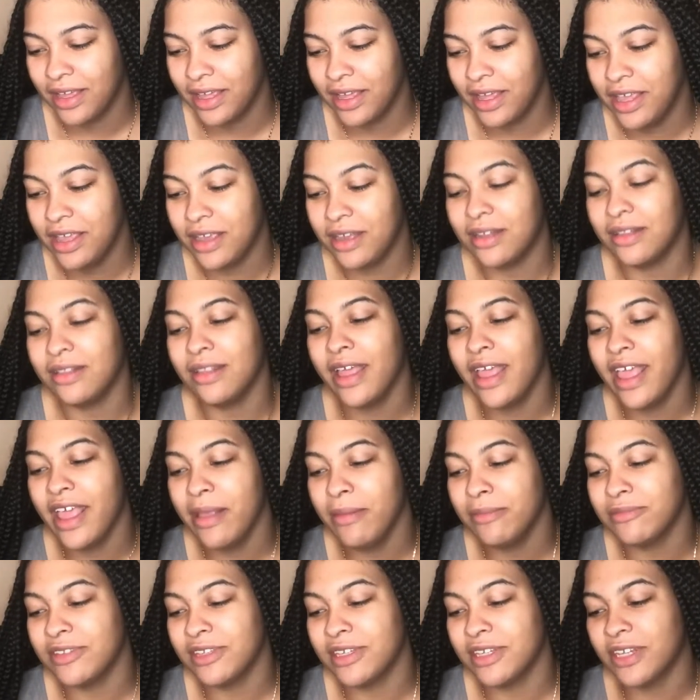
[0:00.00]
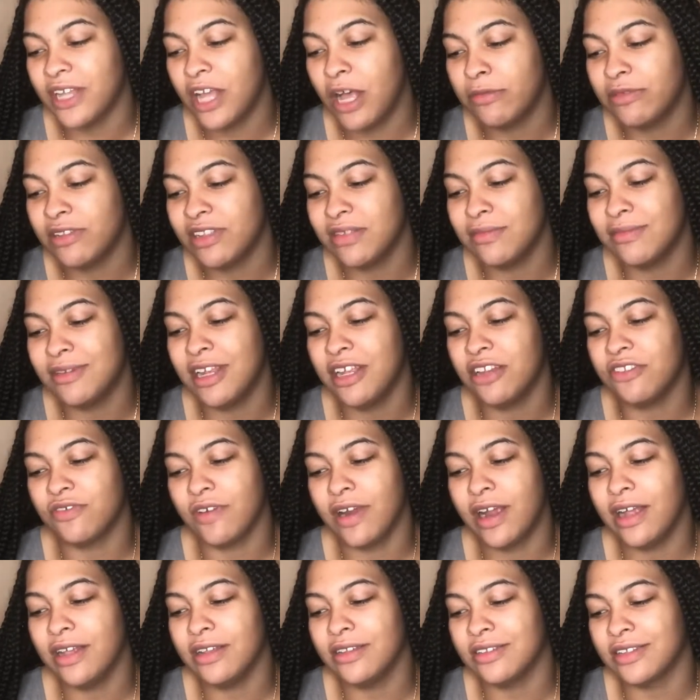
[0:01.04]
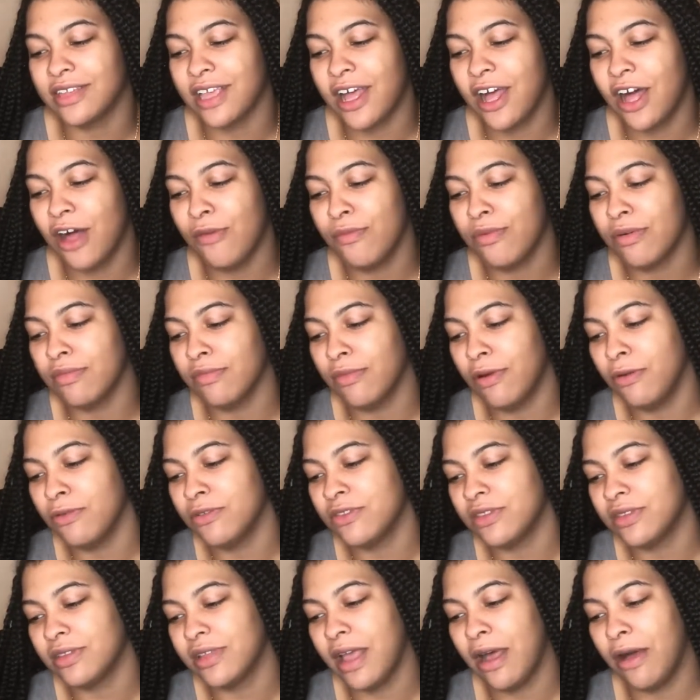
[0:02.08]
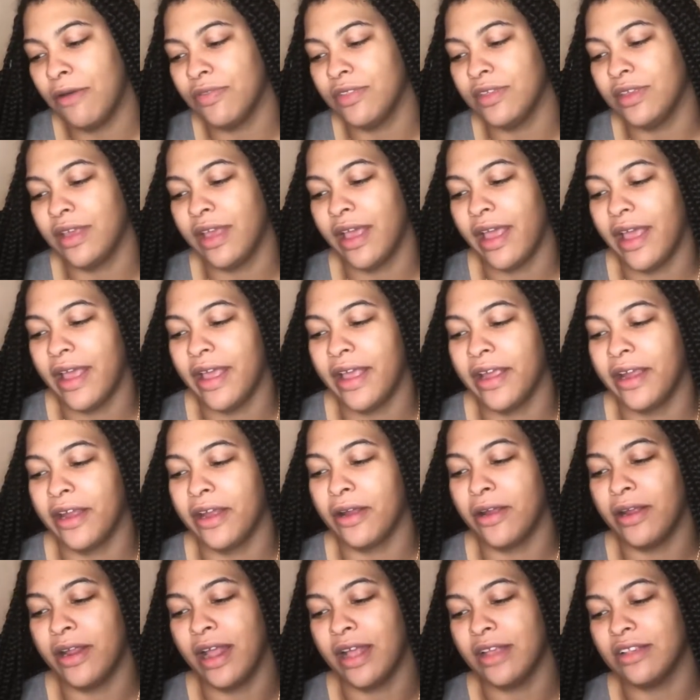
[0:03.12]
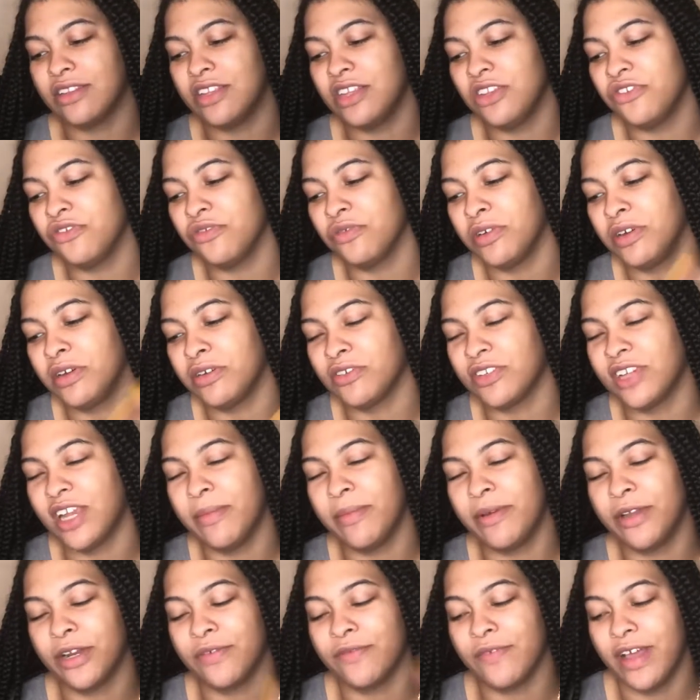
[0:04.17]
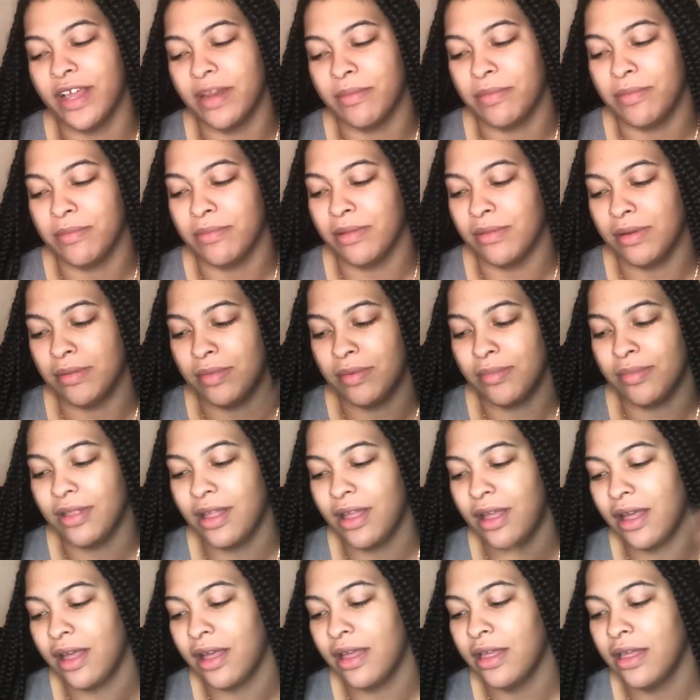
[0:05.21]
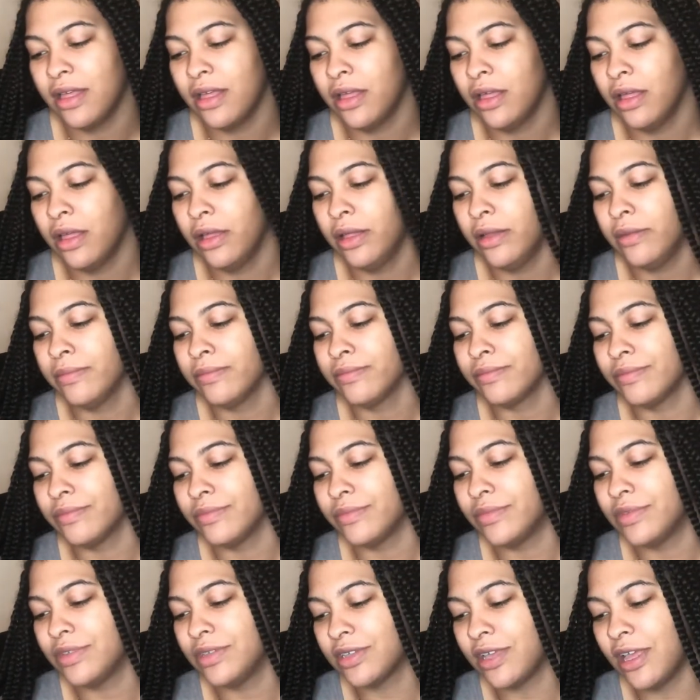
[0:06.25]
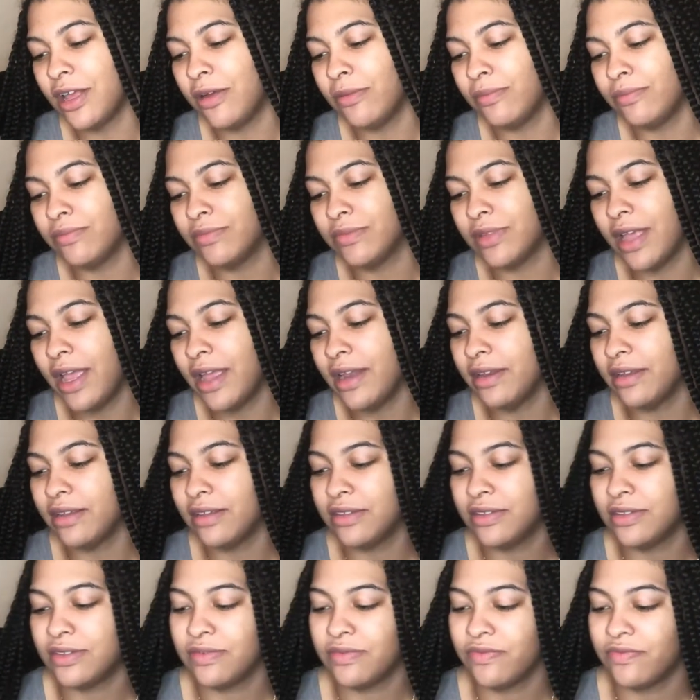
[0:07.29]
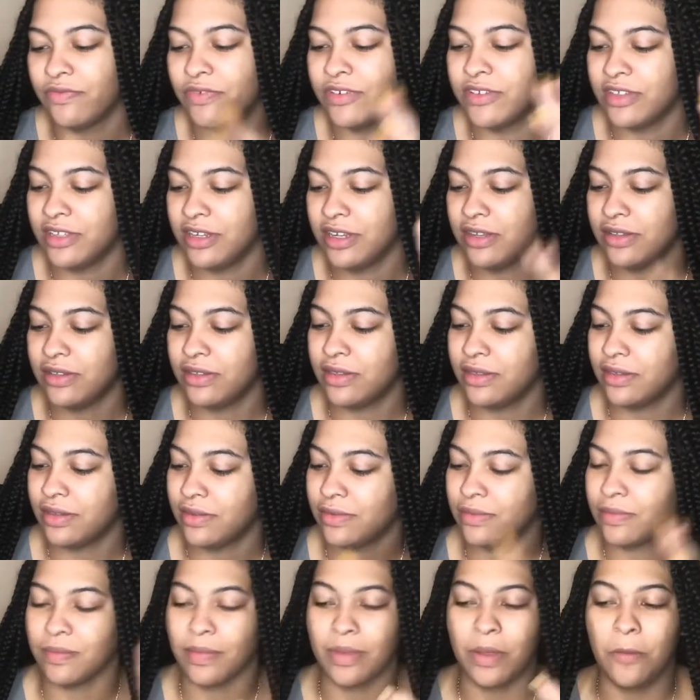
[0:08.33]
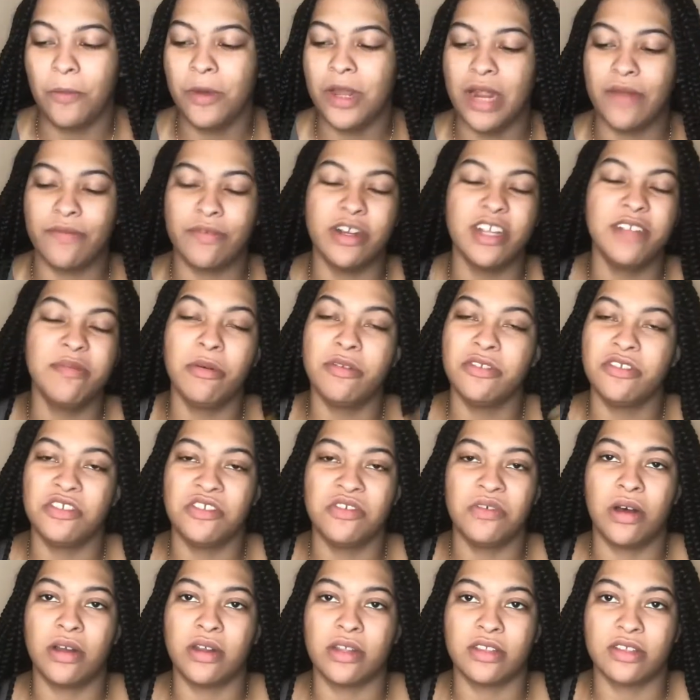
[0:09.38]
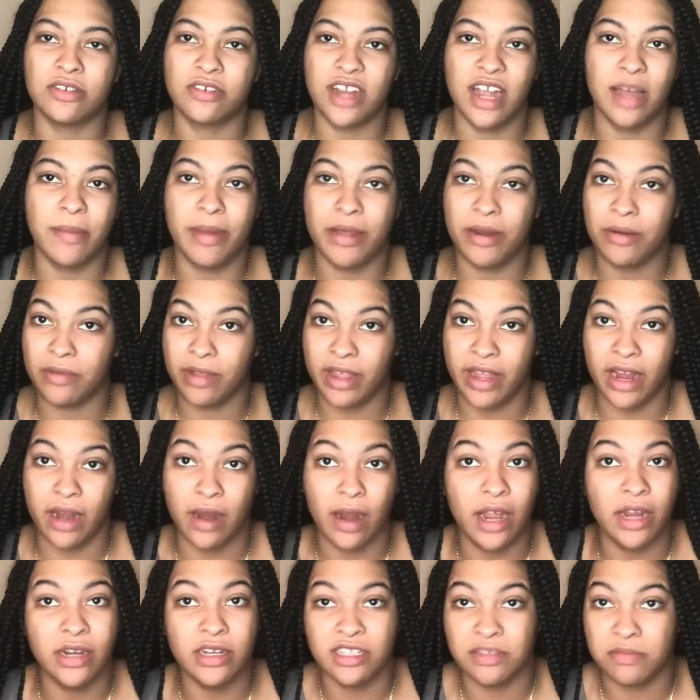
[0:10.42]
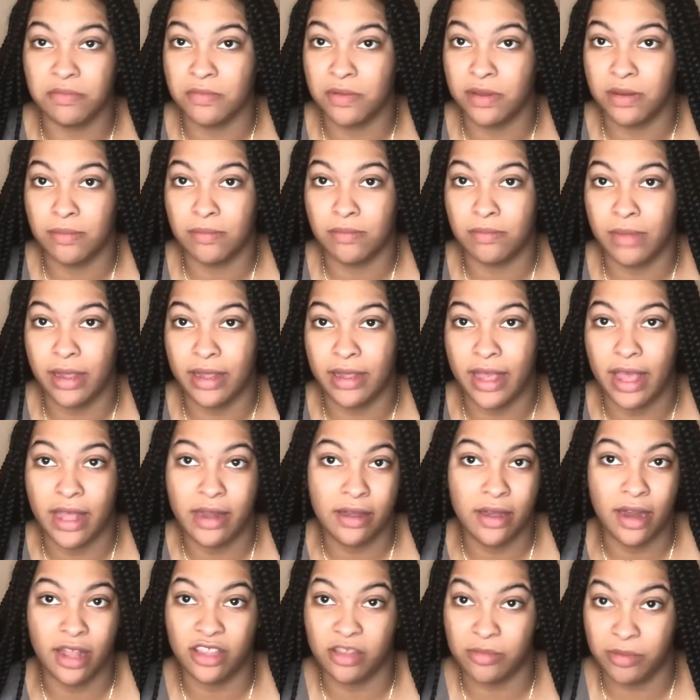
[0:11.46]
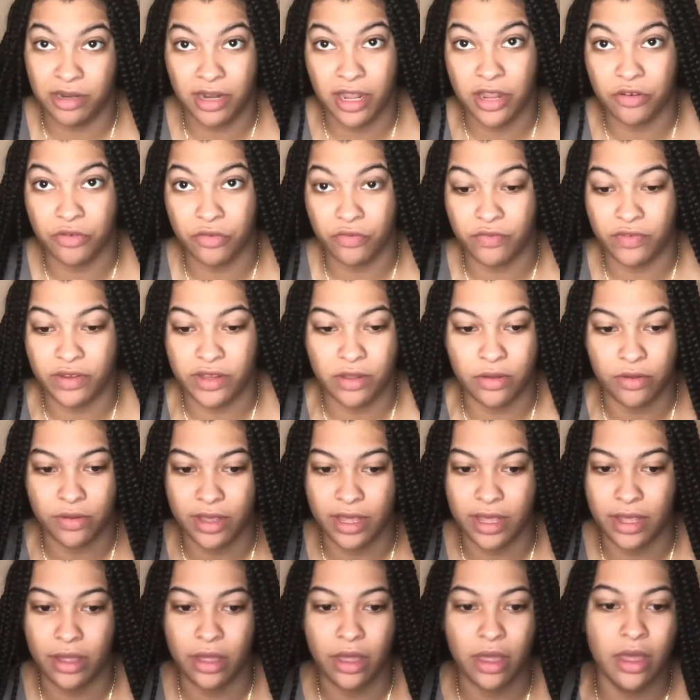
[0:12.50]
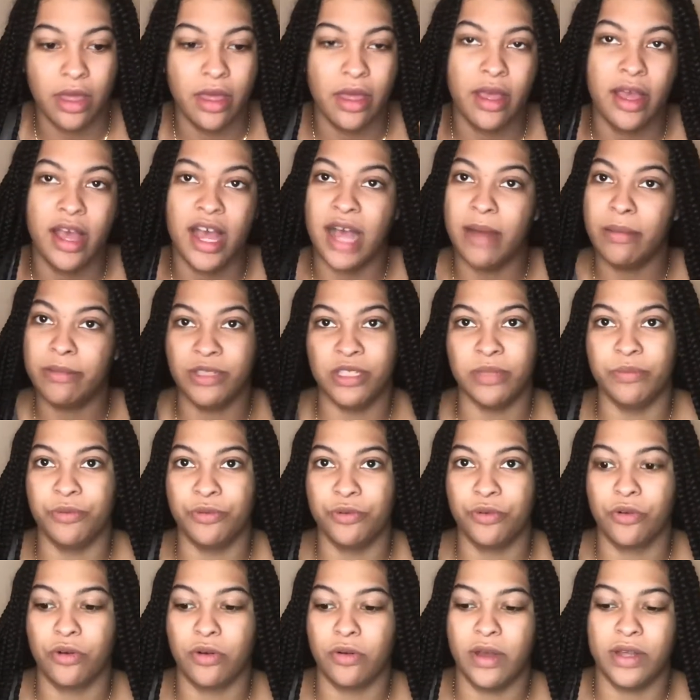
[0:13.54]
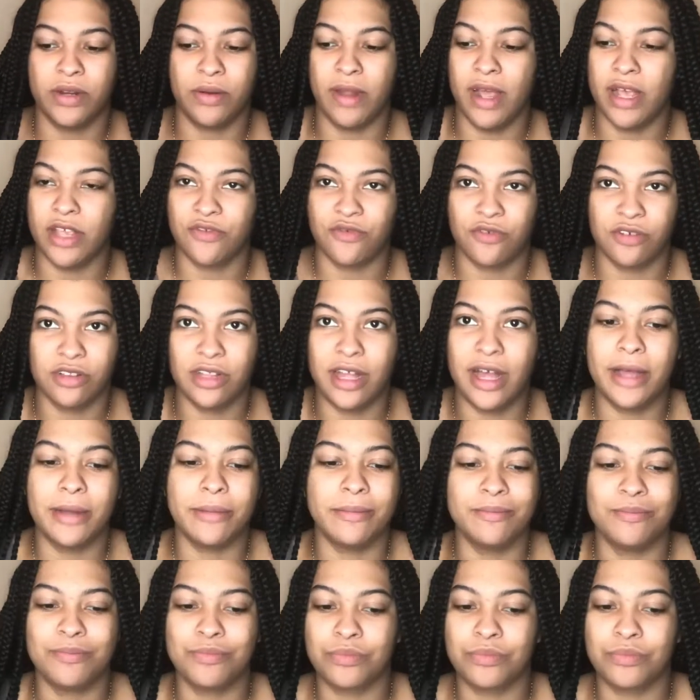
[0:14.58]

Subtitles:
It claims that it helps eliminate dry scalp, promotes healthy hair, it has tea tree oil, shea butter, vitamin, blah, blah, blah, blah. Scalp tightness, frizziness, whatever. It's supposed to do all this crap. I don't care. It just want my head not to be dandruffy, okay? I'm a simple girl. I don't ask for a lot.